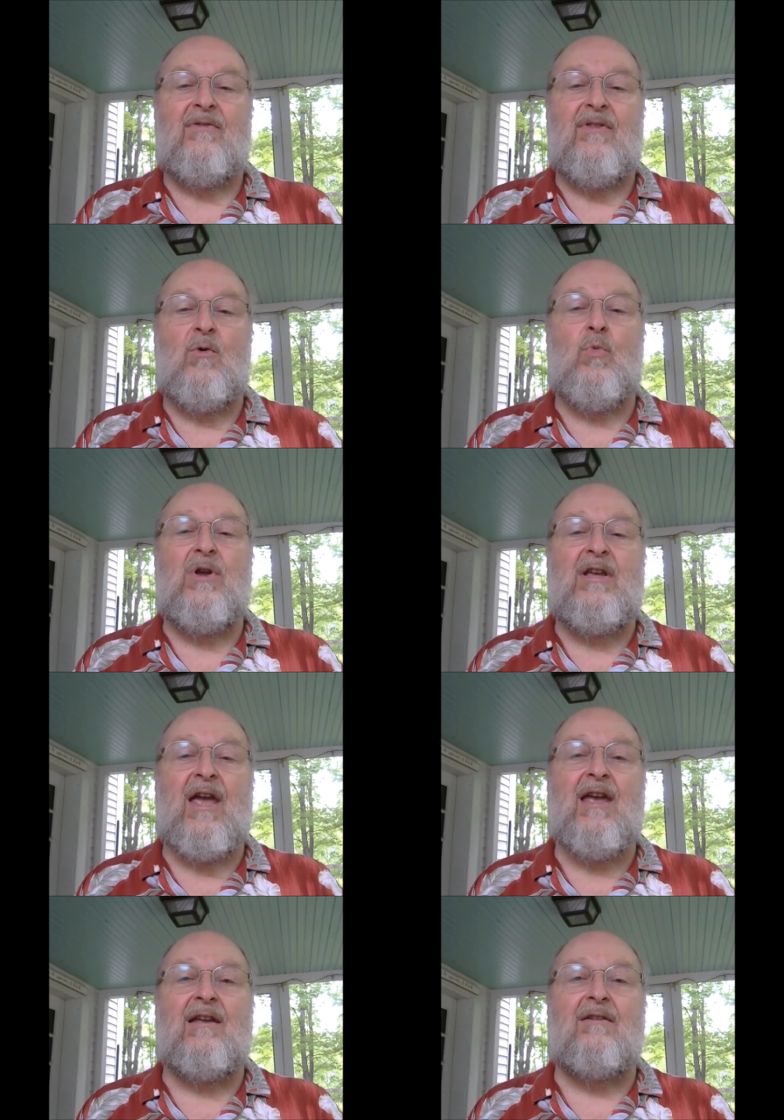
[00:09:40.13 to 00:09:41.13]
then we
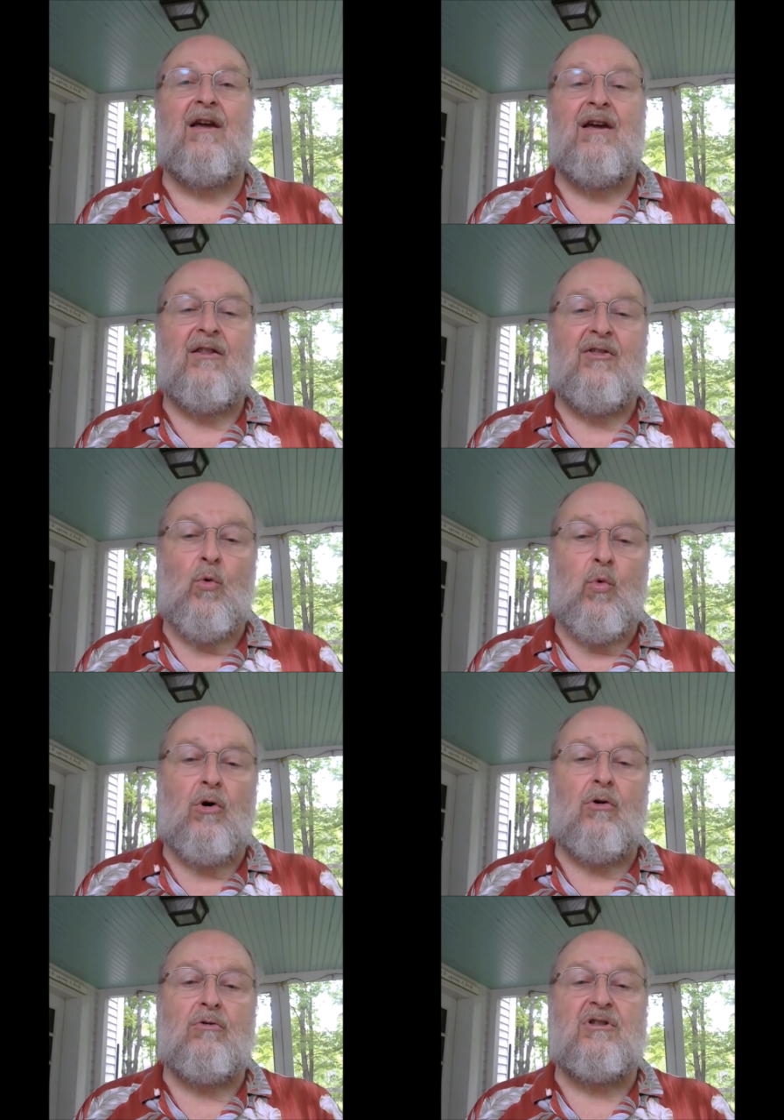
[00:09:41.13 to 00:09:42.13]
gain the
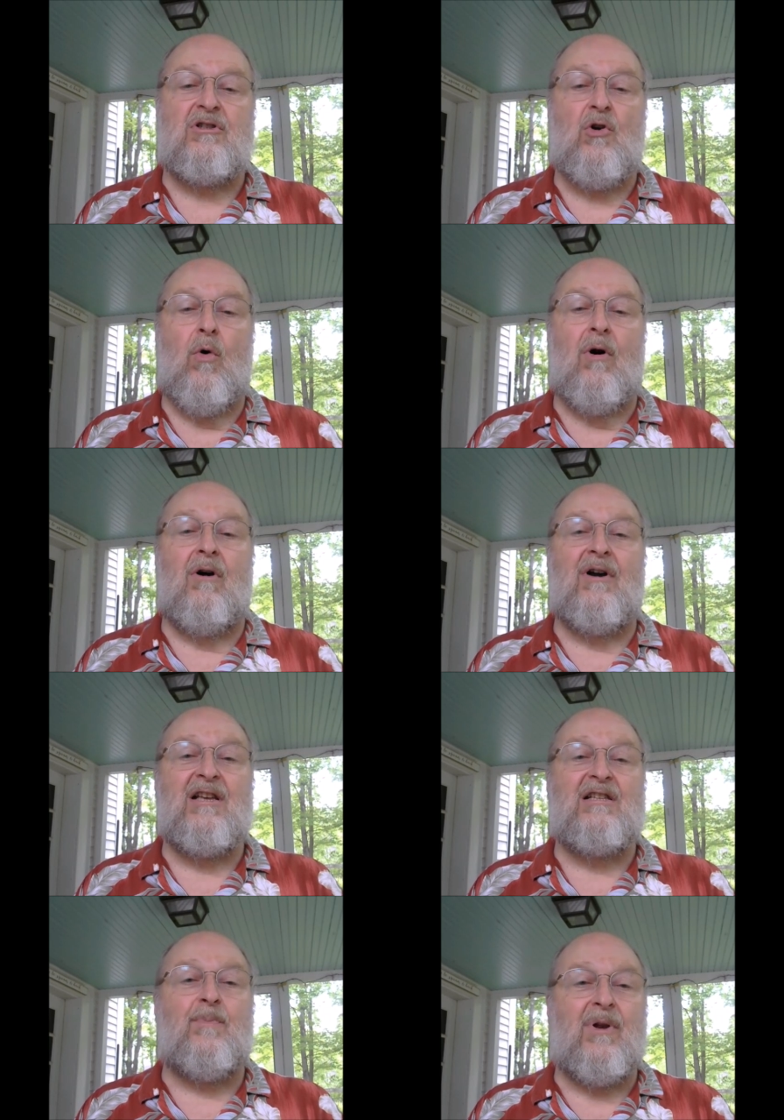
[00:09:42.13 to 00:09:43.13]
world soul,
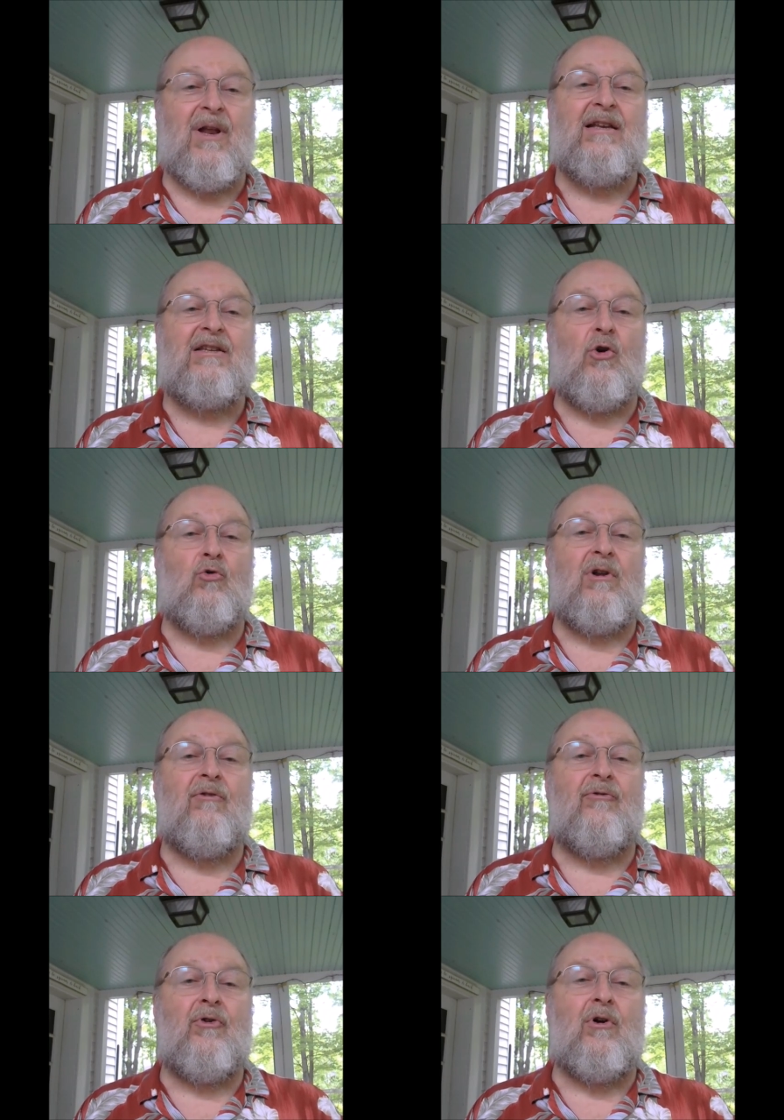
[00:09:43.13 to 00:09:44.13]
as Plato
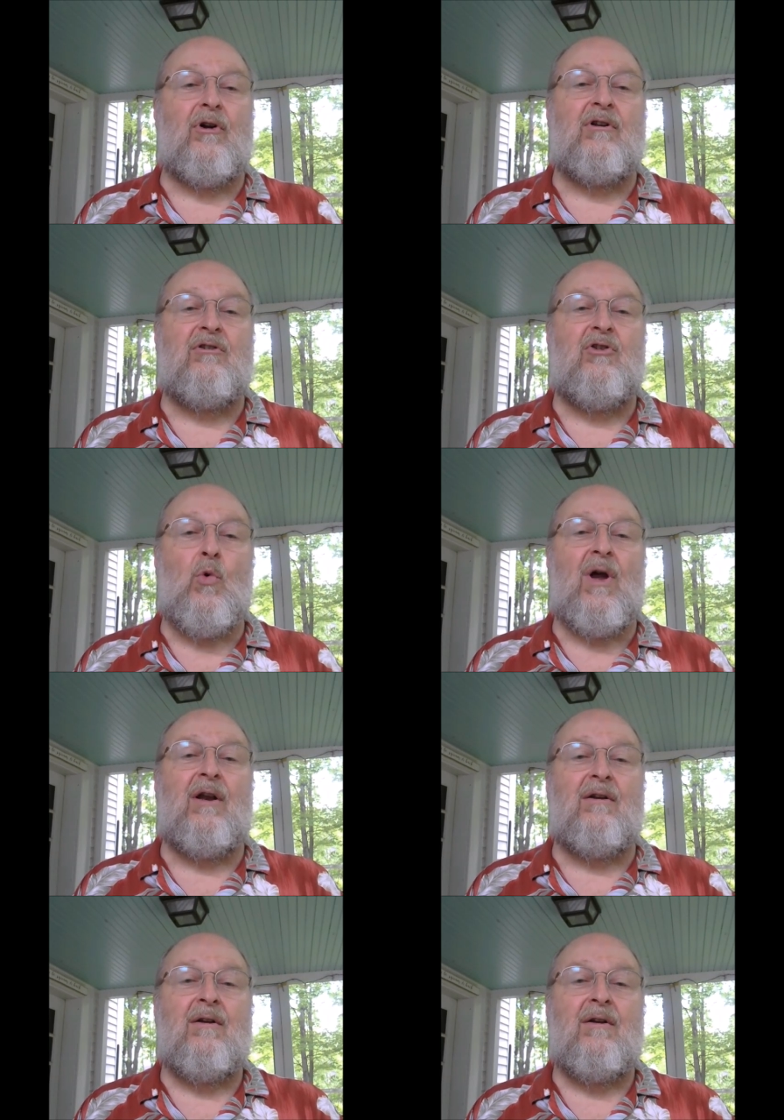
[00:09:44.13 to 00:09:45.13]
referred to
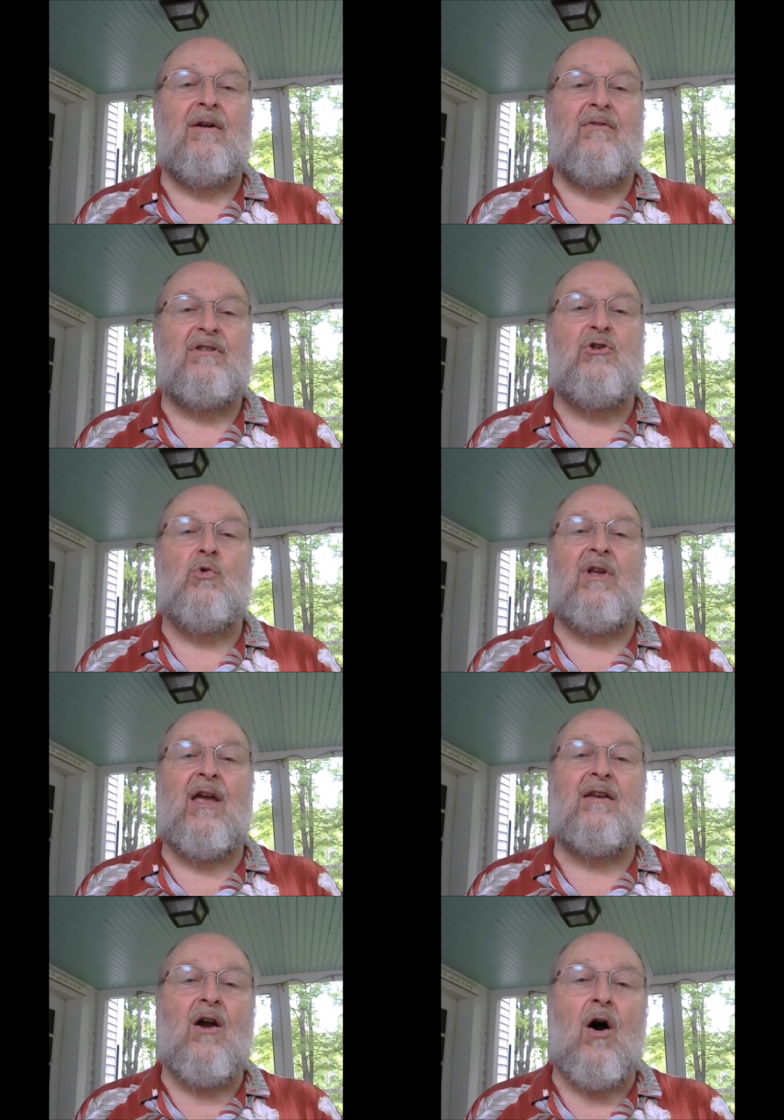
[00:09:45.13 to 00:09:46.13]
it,
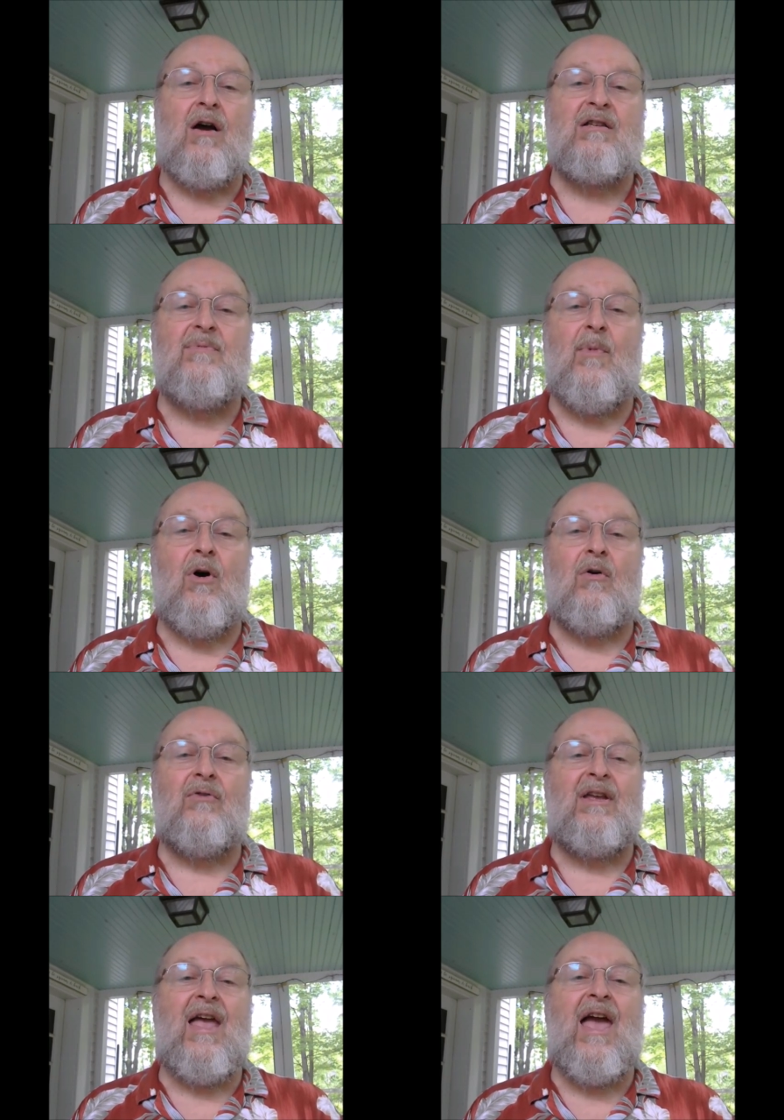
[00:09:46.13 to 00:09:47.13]
psyche
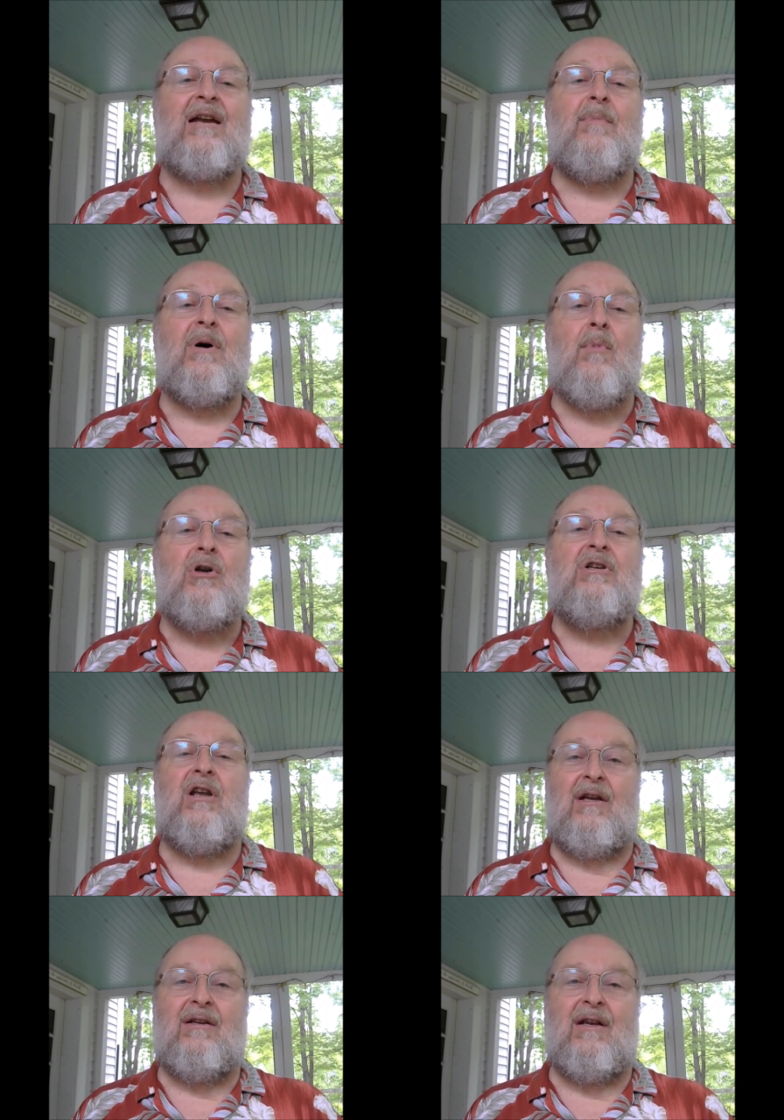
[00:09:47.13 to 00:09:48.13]
cosmou, the anima
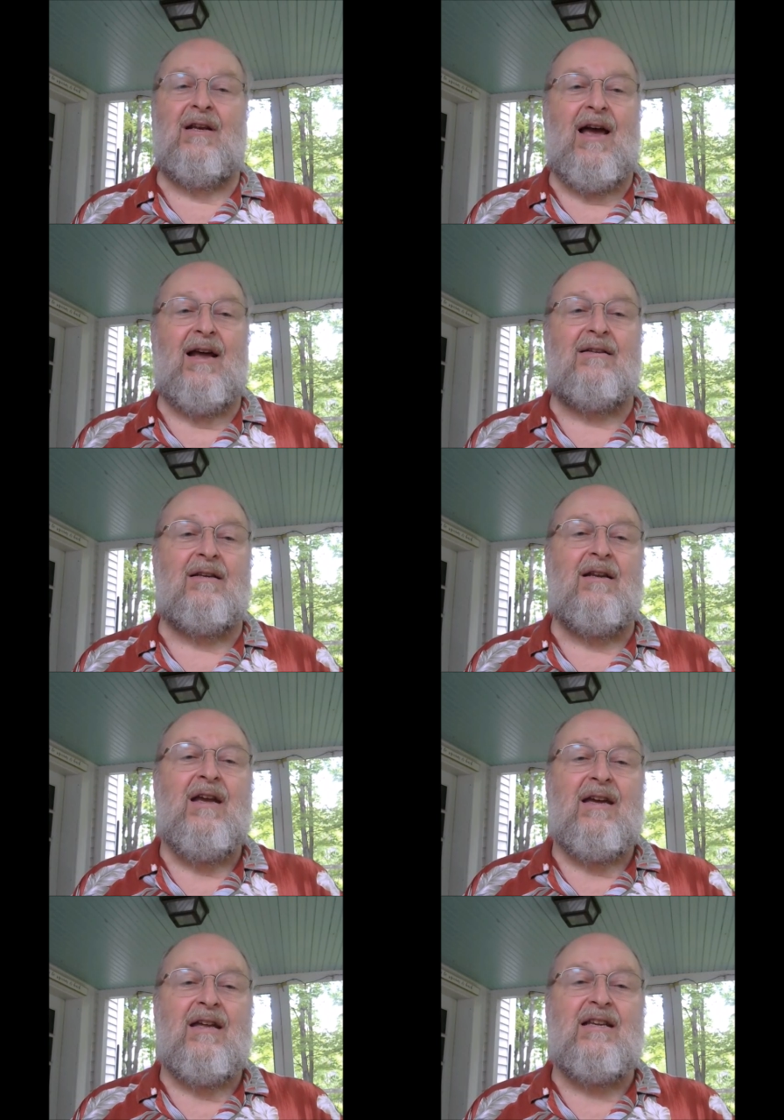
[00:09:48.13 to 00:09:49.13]
mundi in Latin.
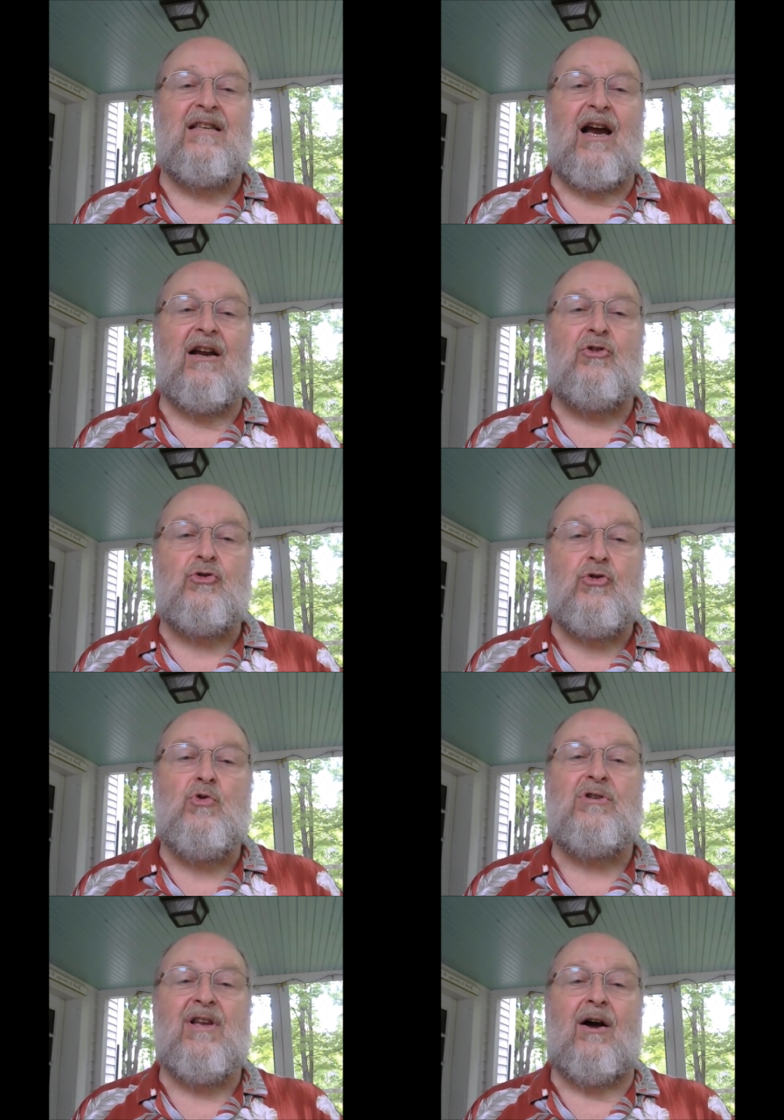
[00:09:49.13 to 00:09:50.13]
It is our
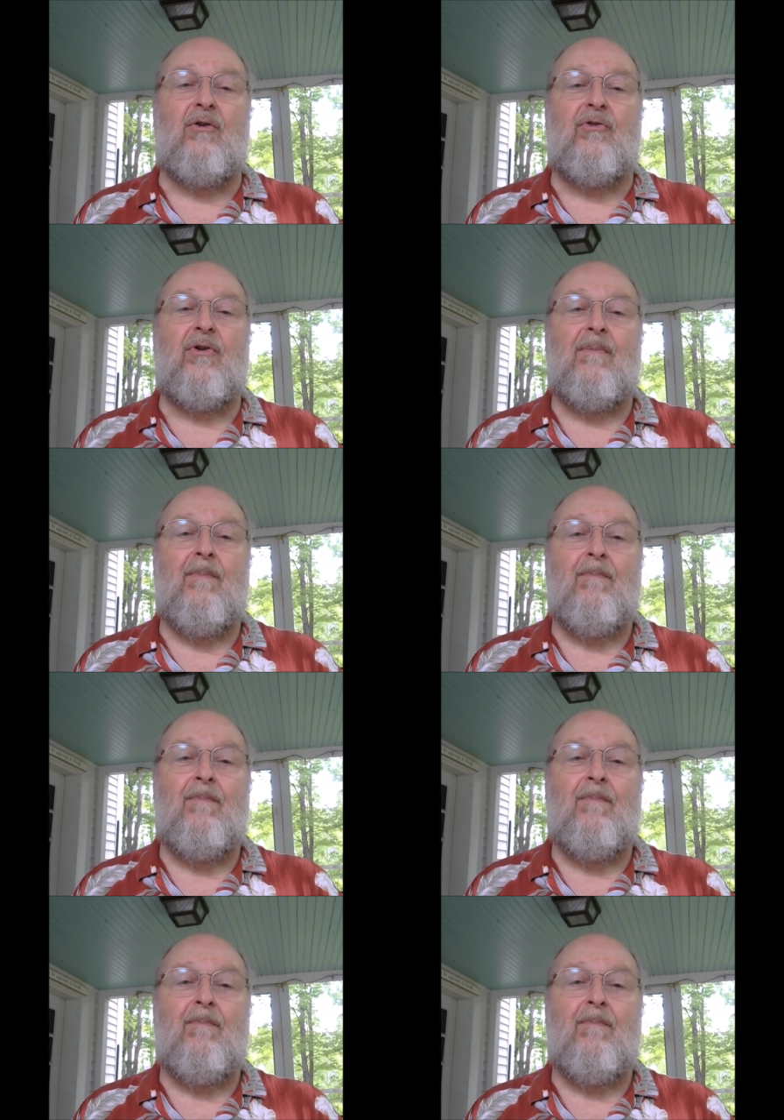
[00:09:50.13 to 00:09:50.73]
true self.